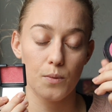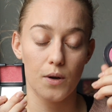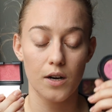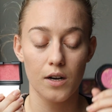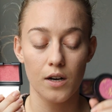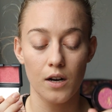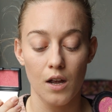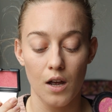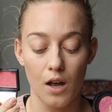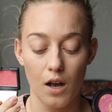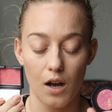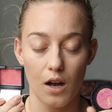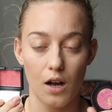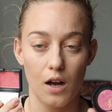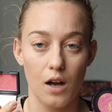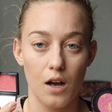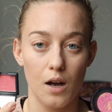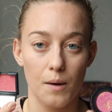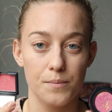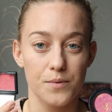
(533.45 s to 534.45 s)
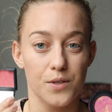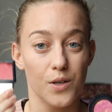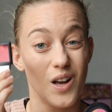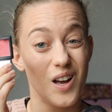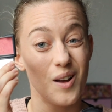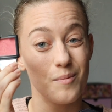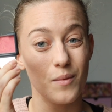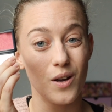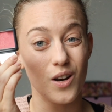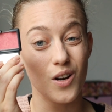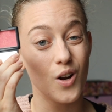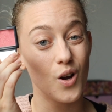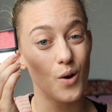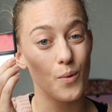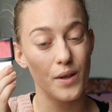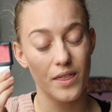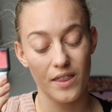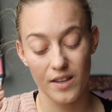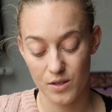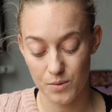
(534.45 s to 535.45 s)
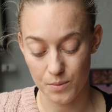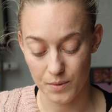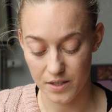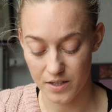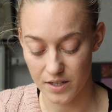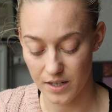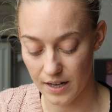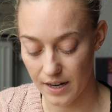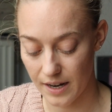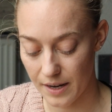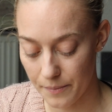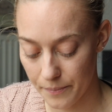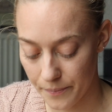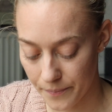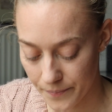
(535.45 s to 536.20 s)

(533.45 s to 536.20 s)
one, so I'm gonna go with this one today.